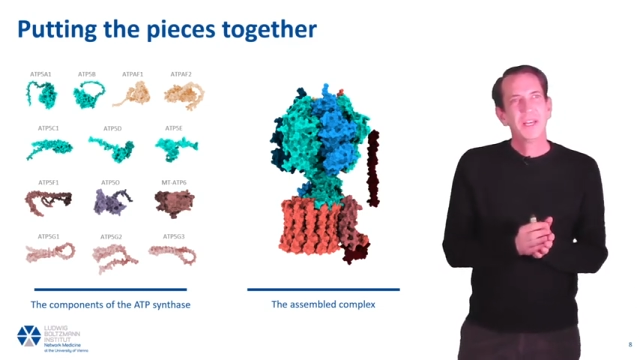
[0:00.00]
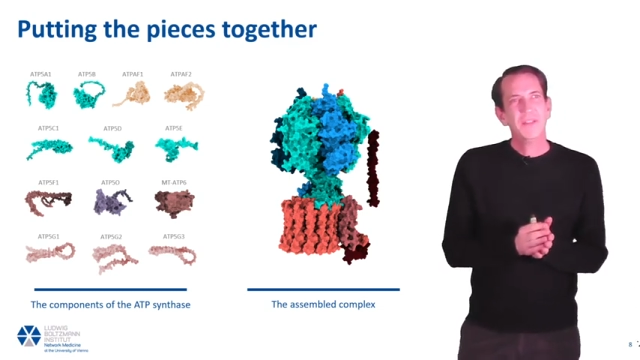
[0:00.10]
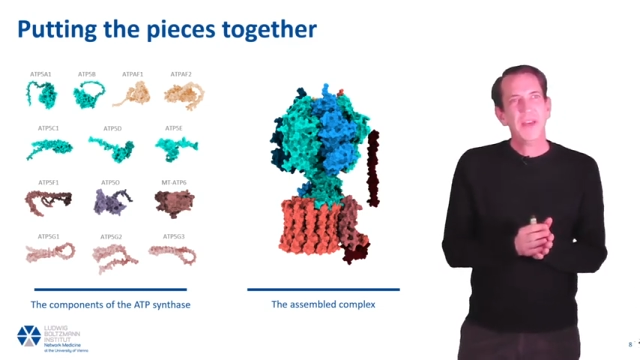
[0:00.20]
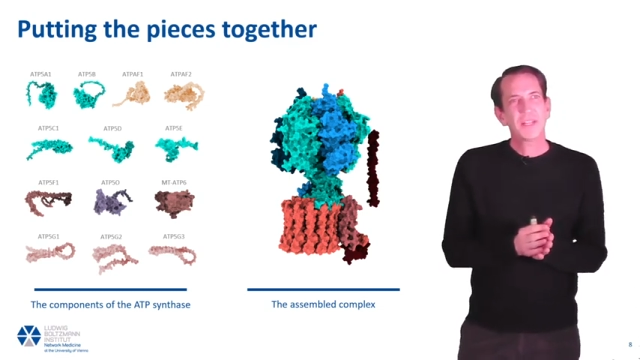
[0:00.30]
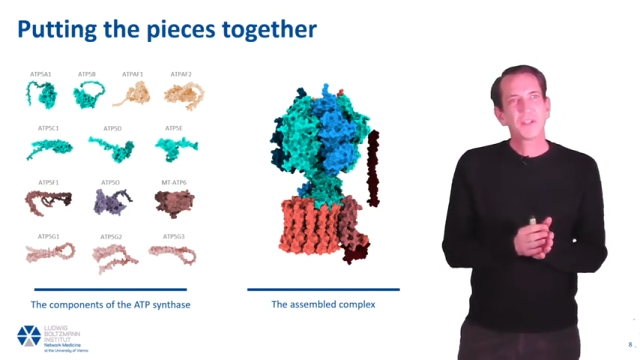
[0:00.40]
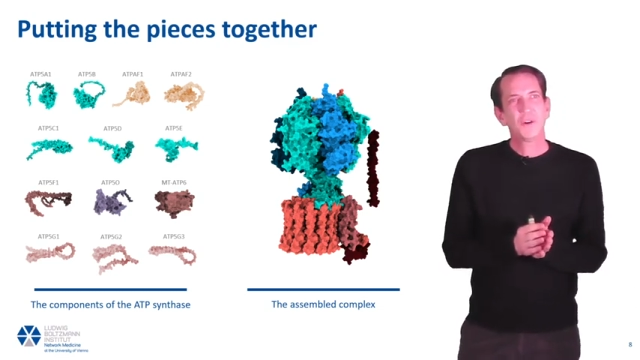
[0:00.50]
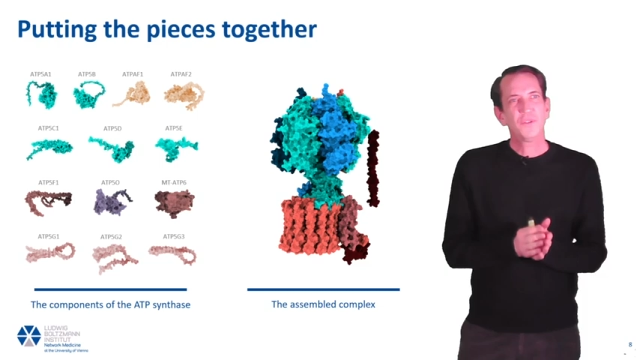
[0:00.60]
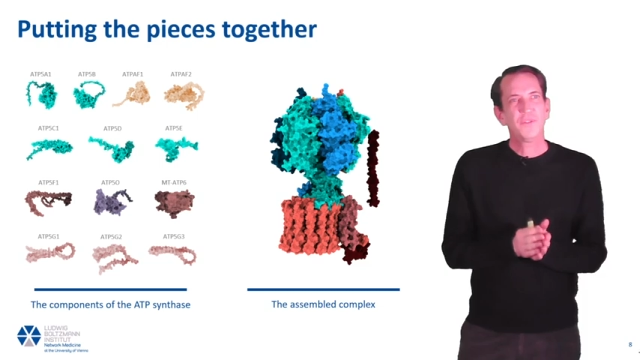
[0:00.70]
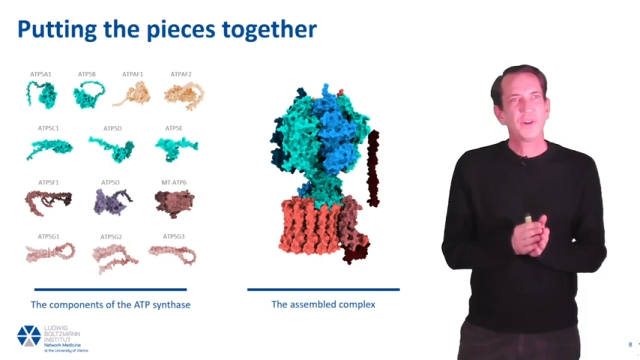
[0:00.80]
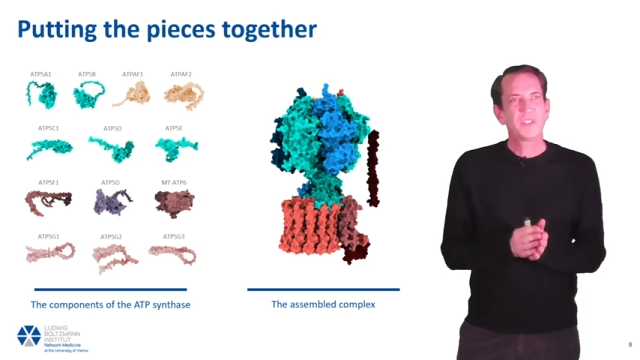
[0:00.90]
that
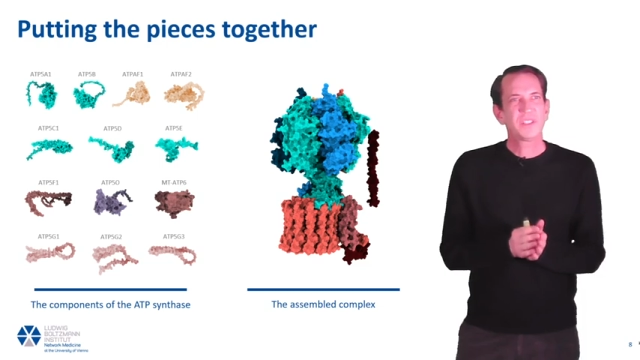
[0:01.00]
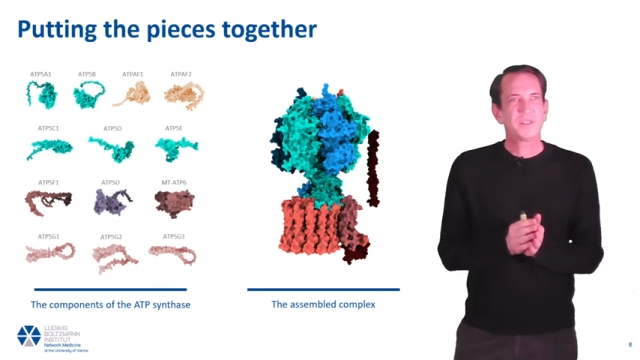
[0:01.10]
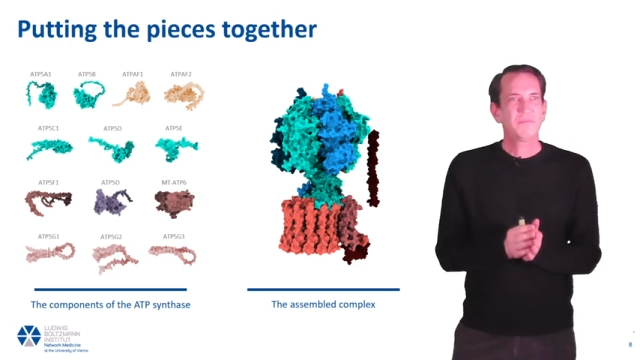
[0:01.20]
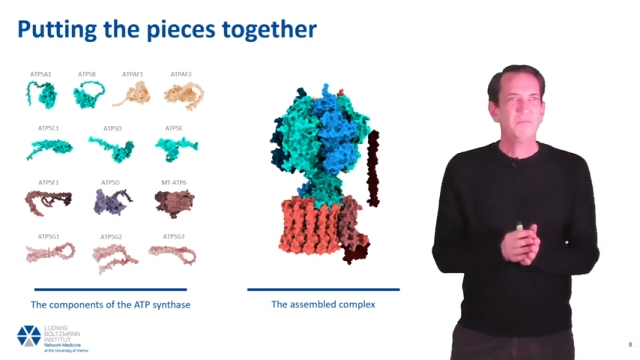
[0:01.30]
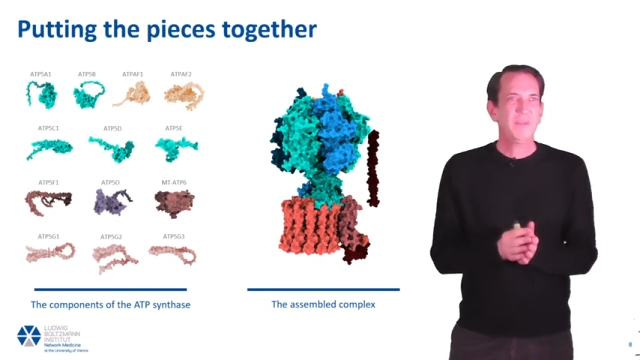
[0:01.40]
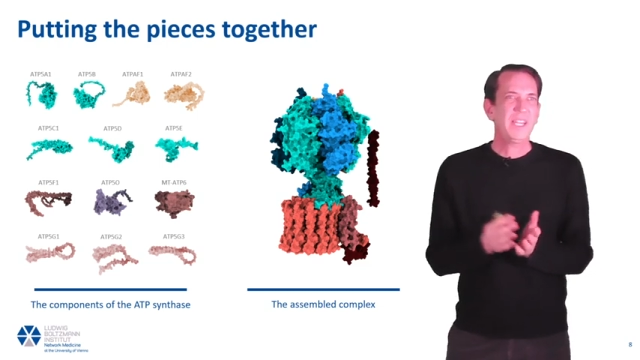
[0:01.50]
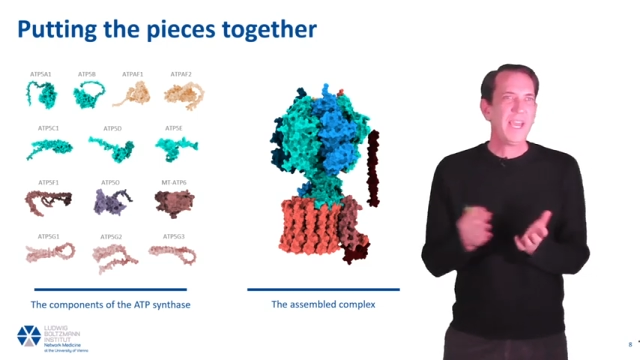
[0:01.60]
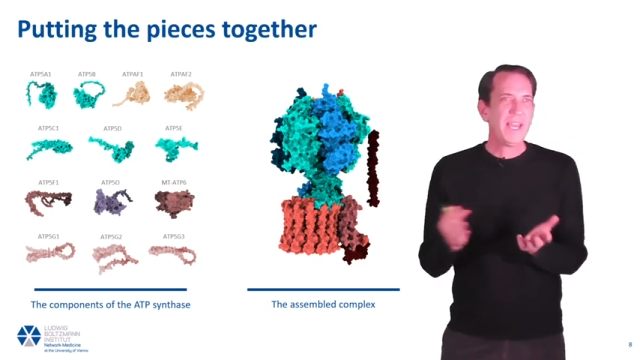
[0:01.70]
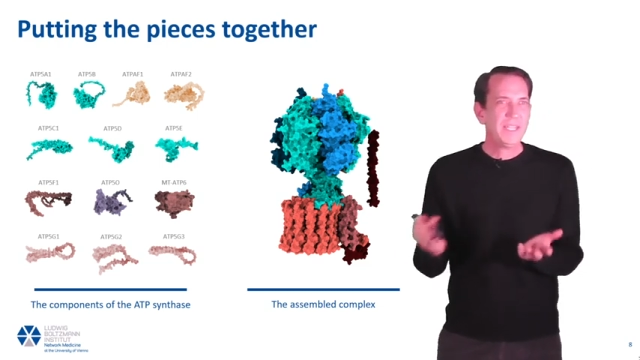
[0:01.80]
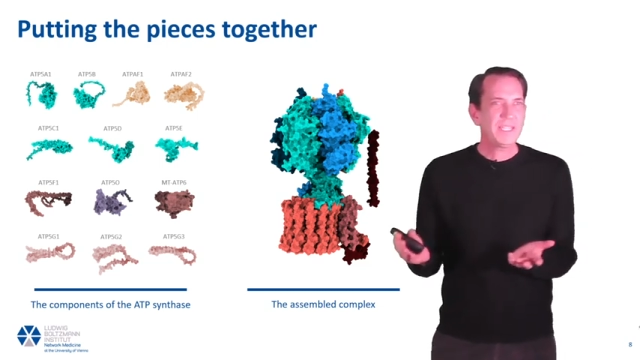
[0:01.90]
converts
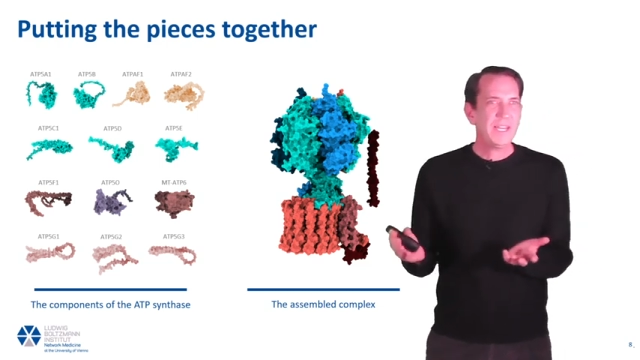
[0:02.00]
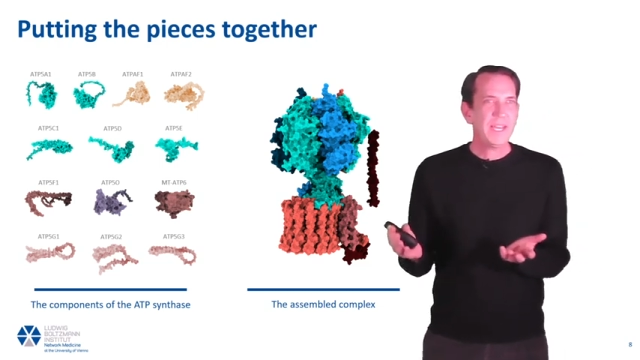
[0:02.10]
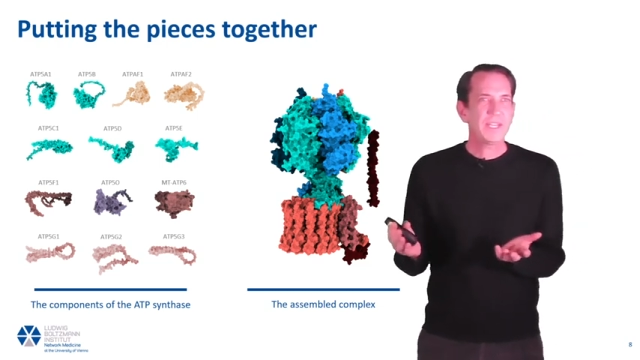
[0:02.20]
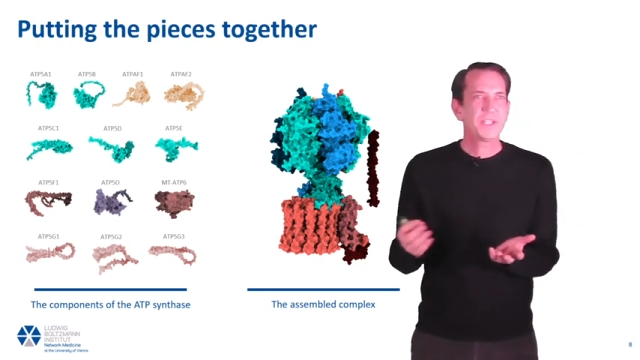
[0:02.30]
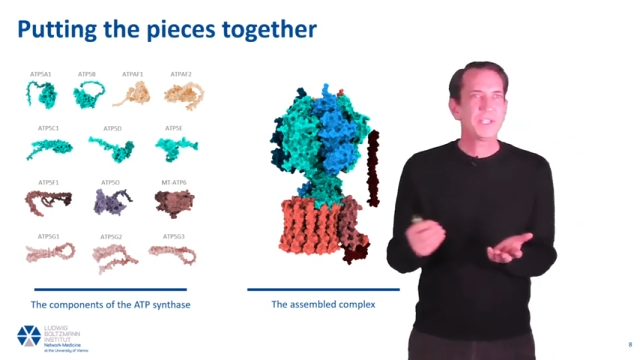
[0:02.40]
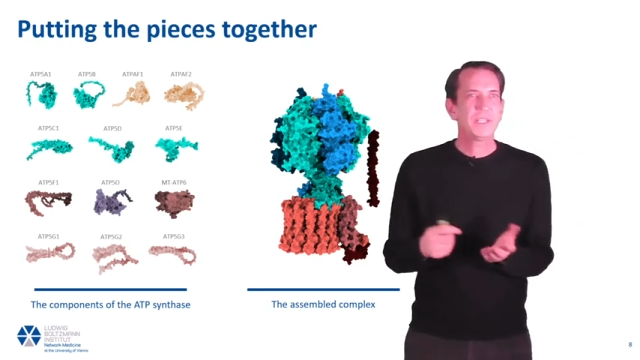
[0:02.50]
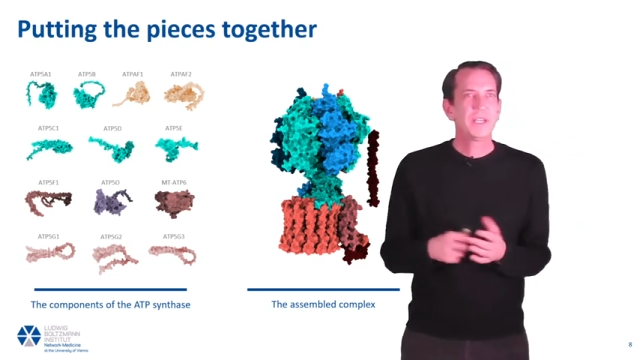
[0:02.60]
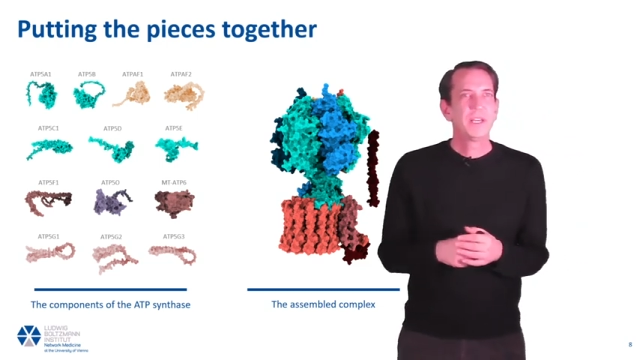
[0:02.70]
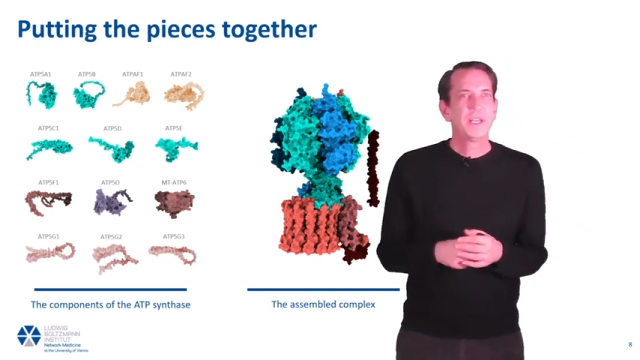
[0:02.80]
mechanical energy